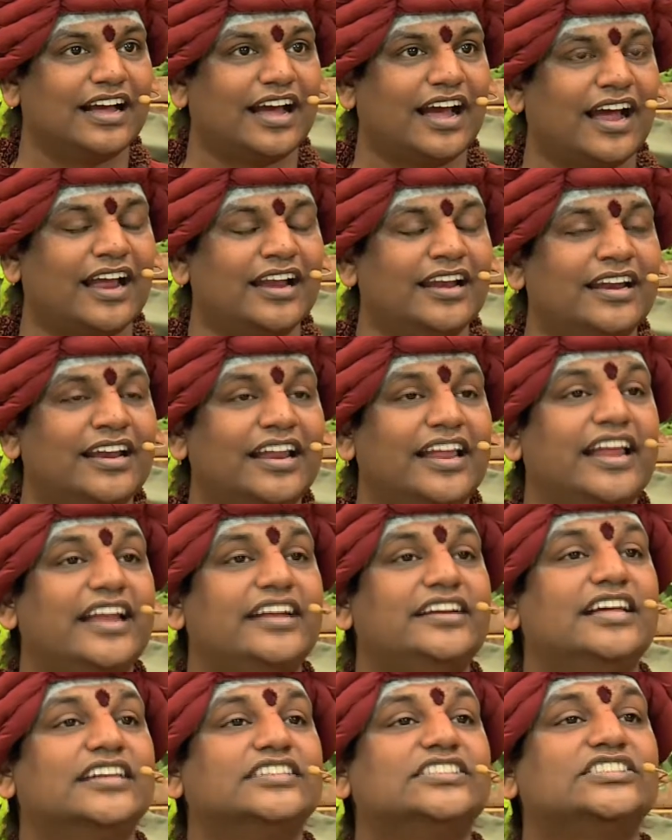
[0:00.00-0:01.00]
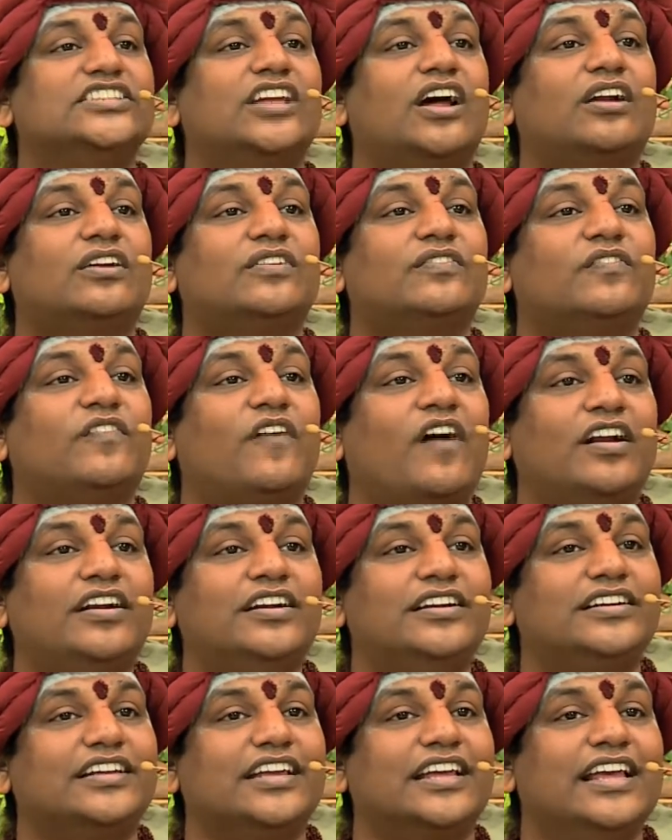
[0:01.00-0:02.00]
And it does not
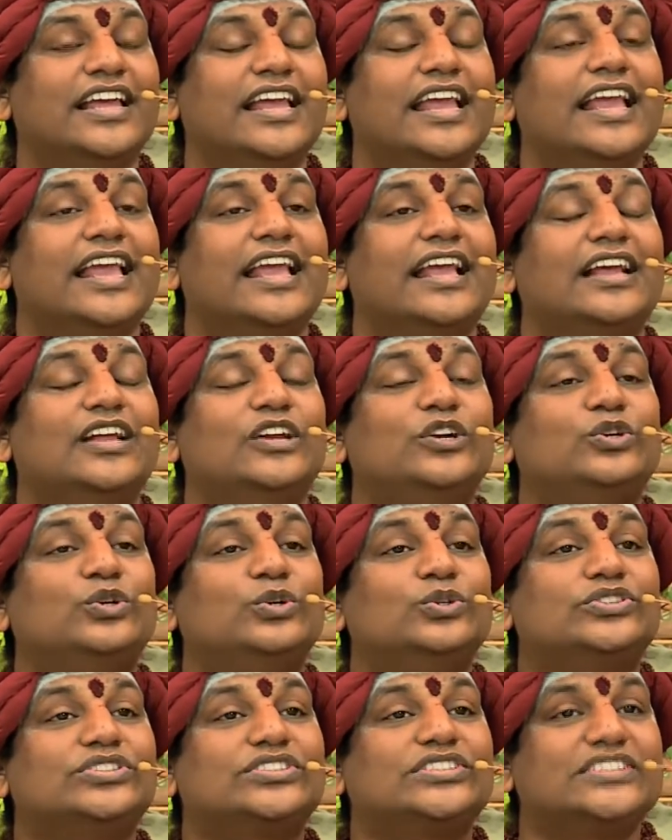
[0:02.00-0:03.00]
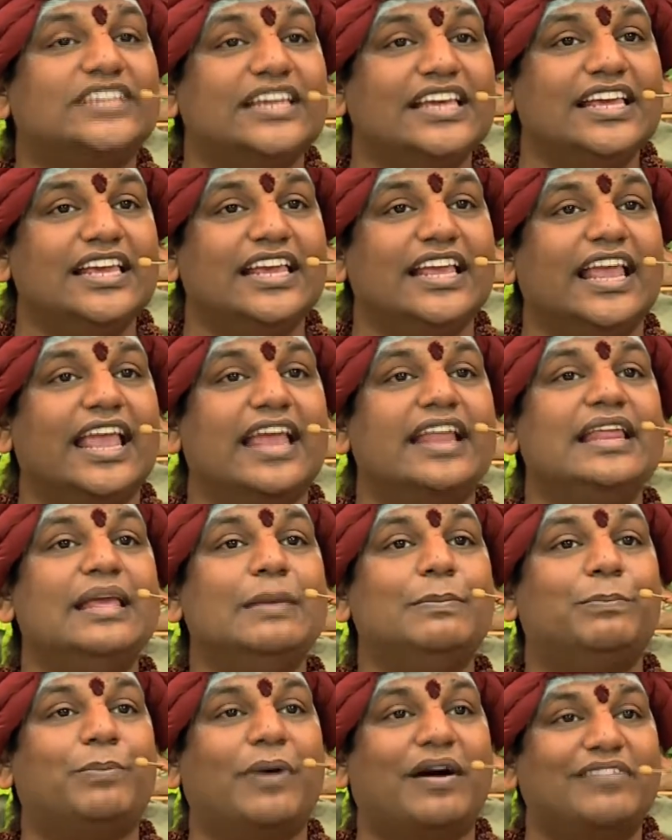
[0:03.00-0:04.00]
want to see
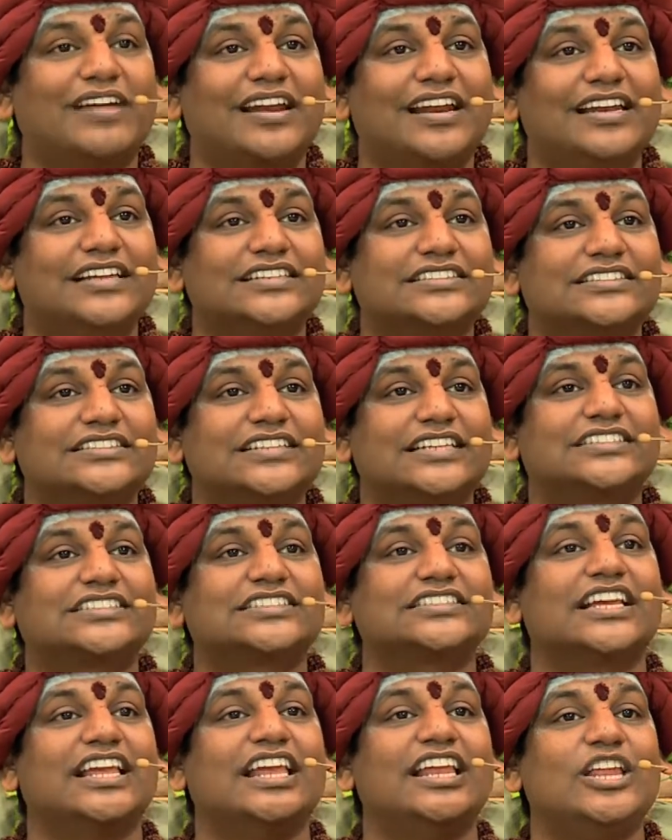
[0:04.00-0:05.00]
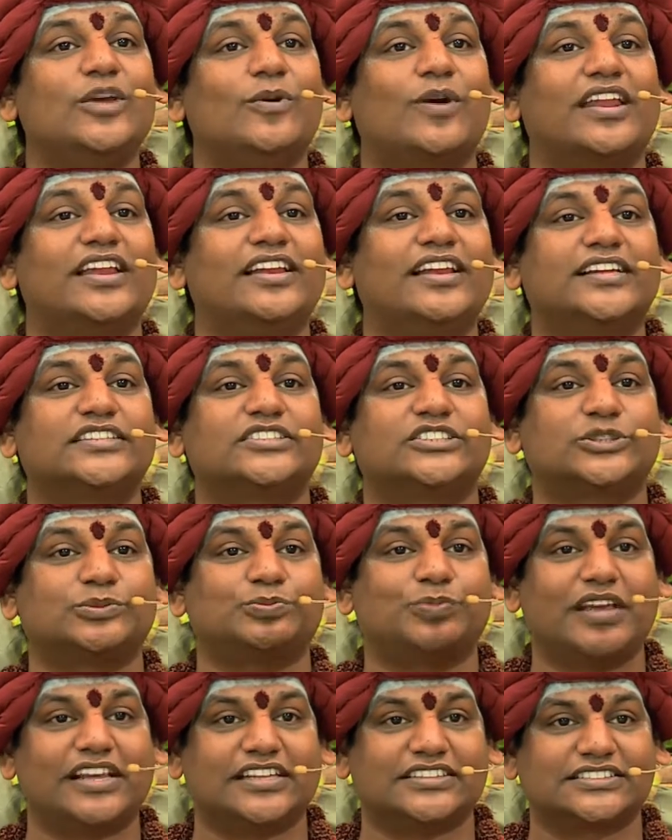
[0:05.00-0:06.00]
any powerlessness in your inner
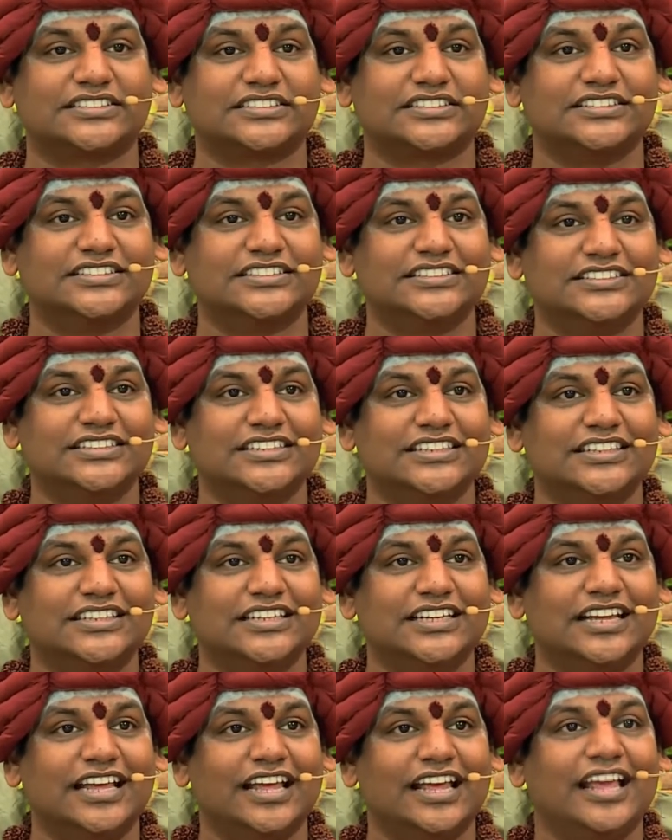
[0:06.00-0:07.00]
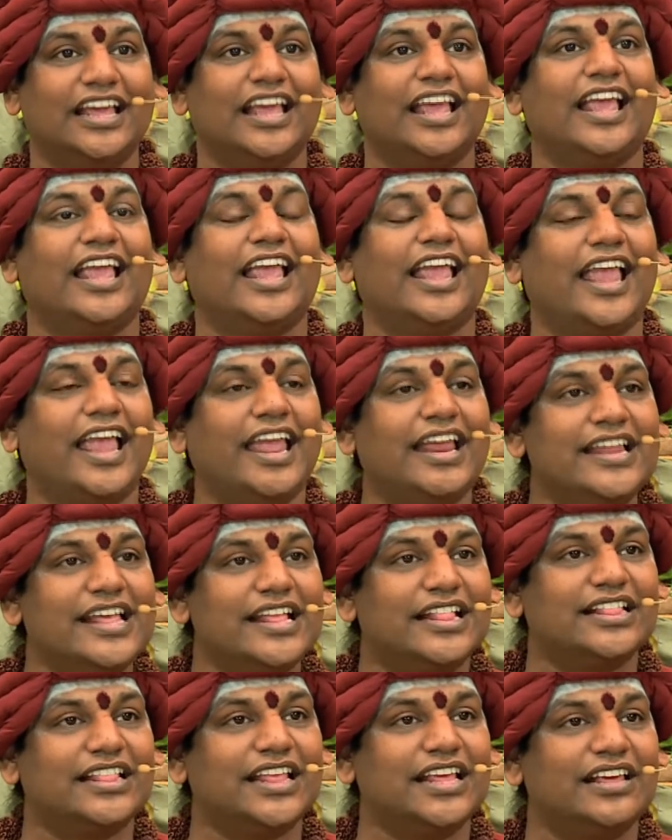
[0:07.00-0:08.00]
space.
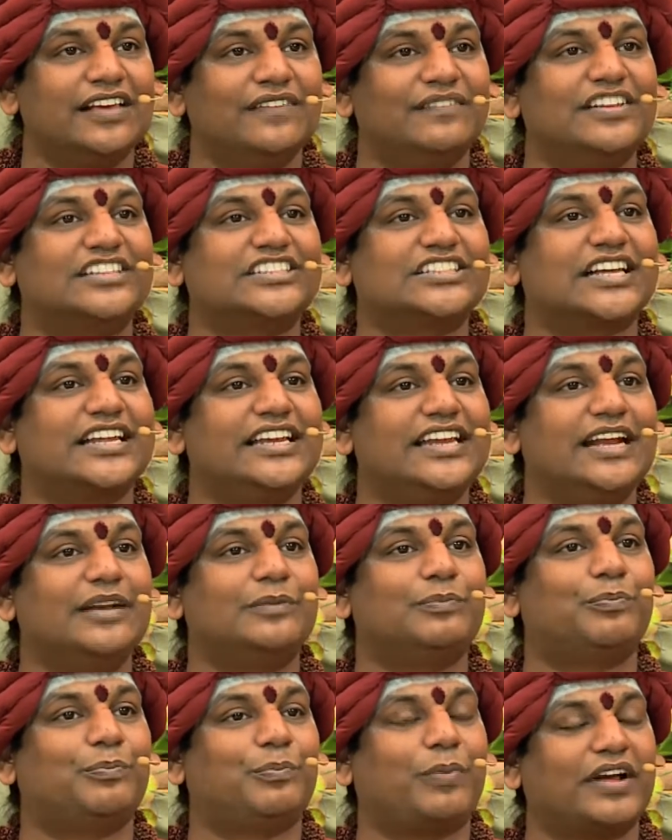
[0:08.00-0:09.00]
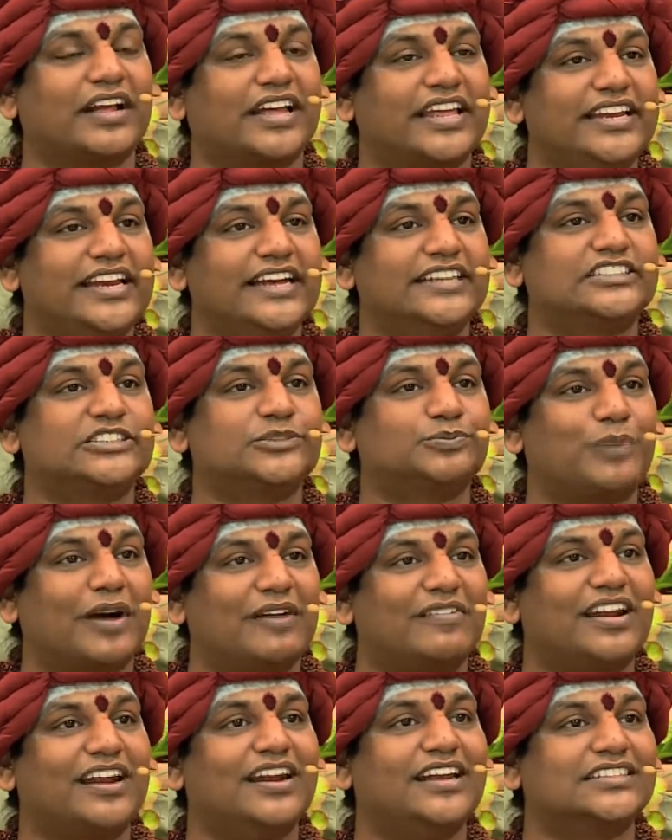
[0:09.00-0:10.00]
Anything which create, creates
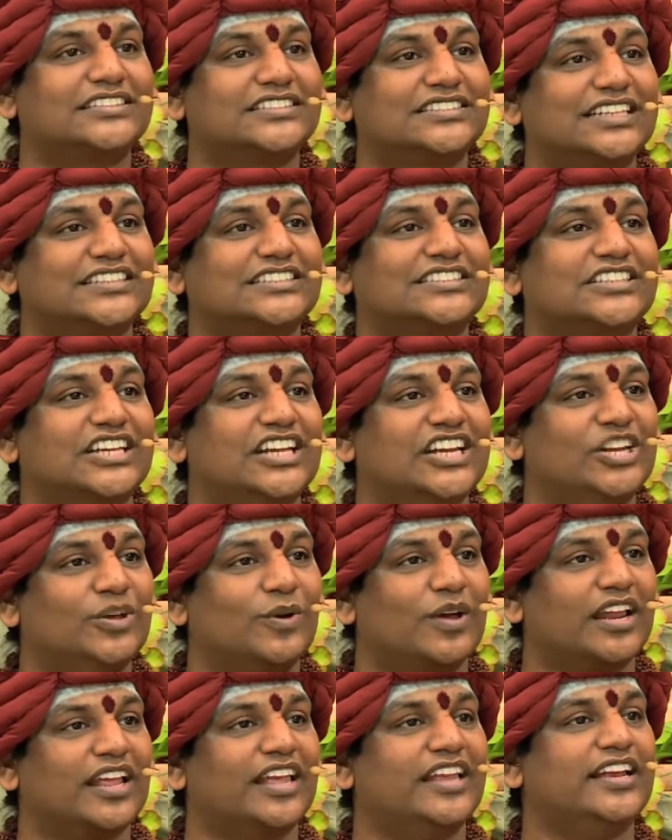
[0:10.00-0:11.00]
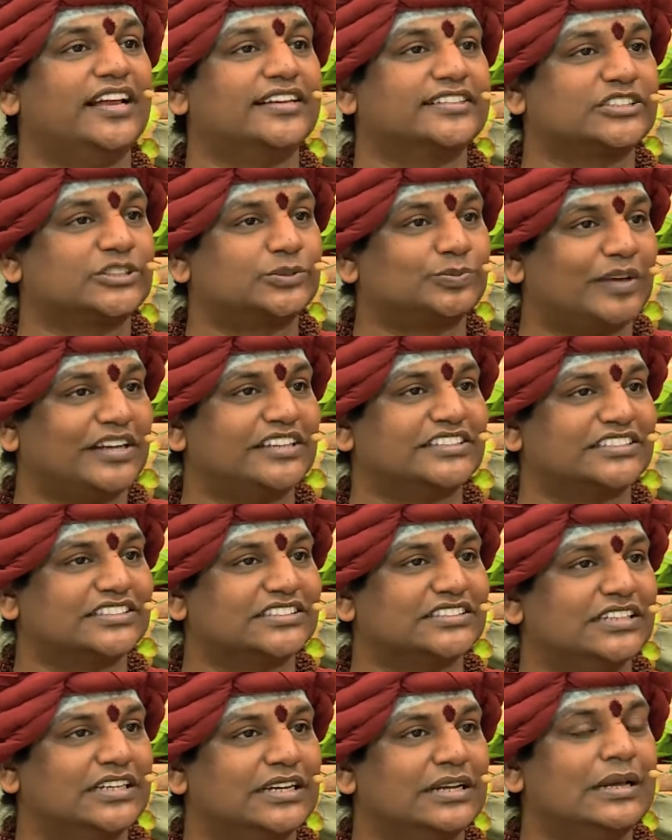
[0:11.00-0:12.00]
powerlessness in your inner
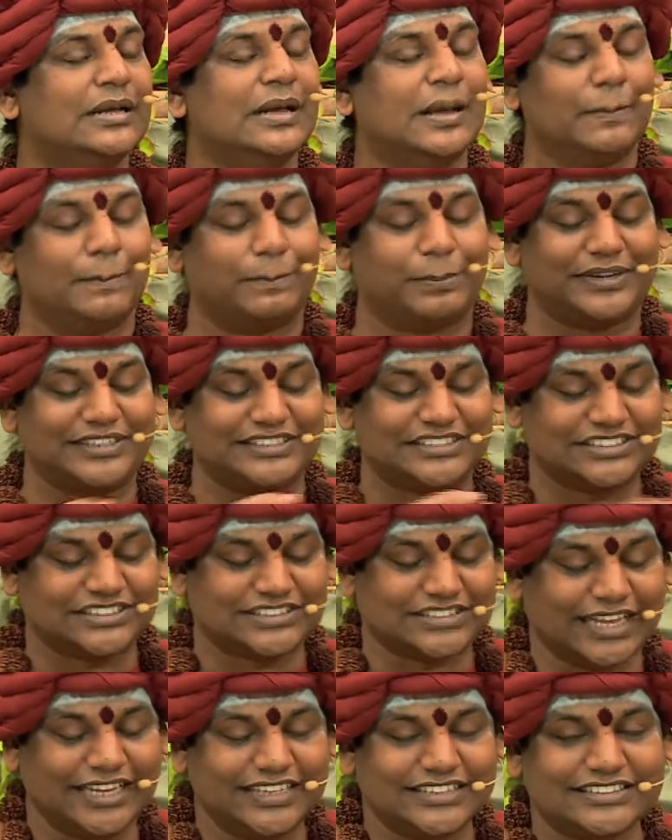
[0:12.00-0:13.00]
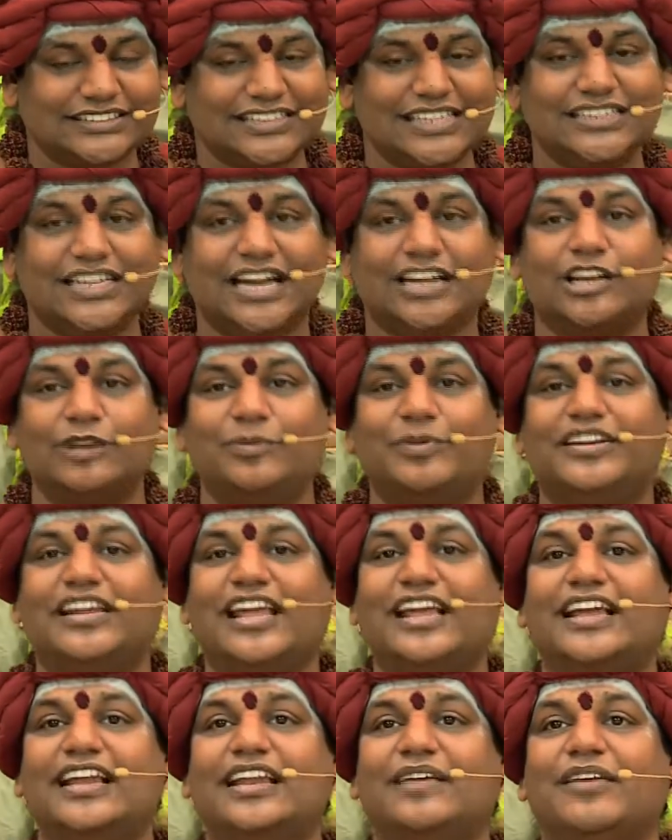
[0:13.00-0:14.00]
space, precisely that will be
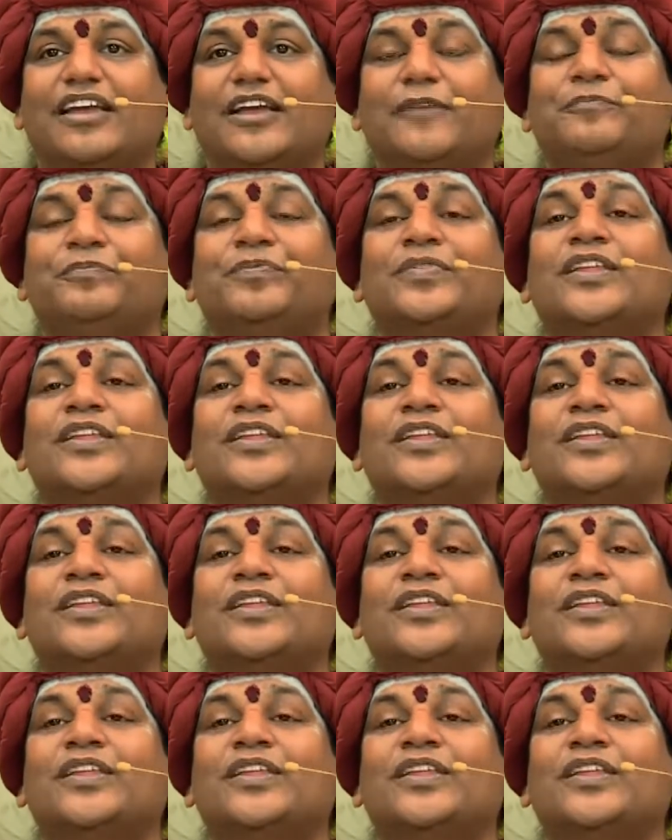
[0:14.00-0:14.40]
taken away